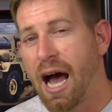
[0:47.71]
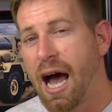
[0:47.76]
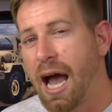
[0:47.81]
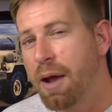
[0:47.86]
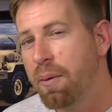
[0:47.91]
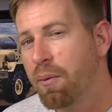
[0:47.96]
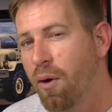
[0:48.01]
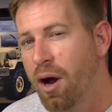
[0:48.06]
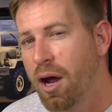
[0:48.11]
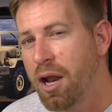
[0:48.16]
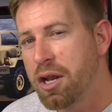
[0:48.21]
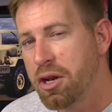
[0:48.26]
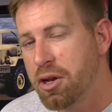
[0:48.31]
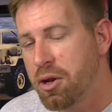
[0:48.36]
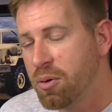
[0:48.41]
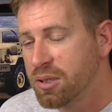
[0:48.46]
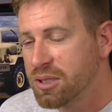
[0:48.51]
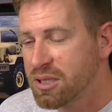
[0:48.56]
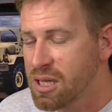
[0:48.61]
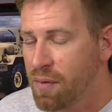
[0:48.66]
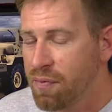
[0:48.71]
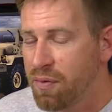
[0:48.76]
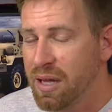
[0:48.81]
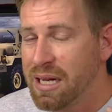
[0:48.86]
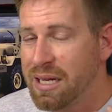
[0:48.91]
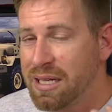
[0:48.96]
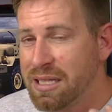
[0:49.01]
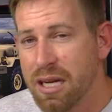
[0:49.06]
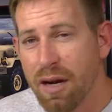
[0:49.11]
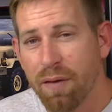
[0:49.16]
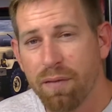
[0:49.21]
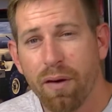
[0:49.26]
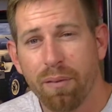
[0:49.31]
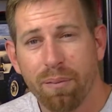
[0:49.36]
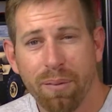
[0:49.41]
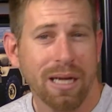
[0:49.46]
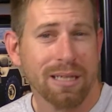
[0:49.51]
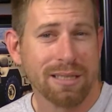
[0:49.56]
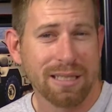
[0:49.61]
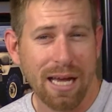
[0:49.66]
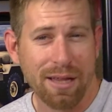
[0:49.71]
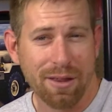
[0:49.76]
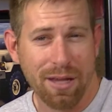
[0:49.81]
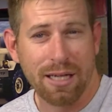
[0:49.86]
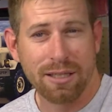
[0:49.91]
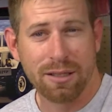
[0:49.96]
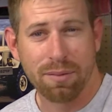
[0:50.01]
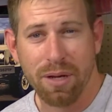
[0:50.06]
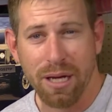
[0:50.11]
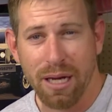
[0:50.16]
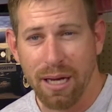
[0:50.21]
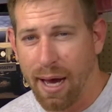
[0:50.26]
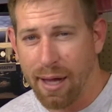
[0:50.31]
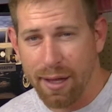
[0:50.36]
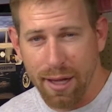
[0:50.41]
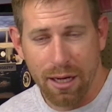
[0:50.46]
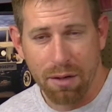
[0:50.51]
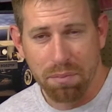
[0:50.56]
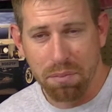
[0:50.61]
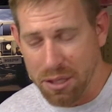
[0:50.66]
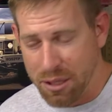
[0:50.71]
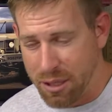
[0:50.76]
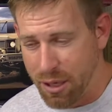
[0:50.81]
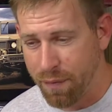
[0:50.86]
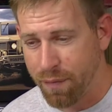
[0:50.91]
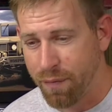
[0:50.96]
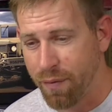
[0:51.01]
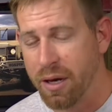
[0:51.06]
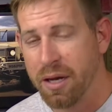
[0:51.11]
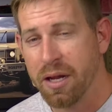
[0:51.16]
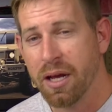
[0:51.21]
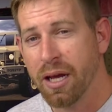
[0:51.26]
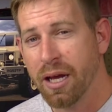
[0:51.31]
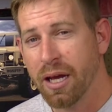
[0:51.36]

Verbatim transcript: I wanted to do something different because that's me. I like to be different.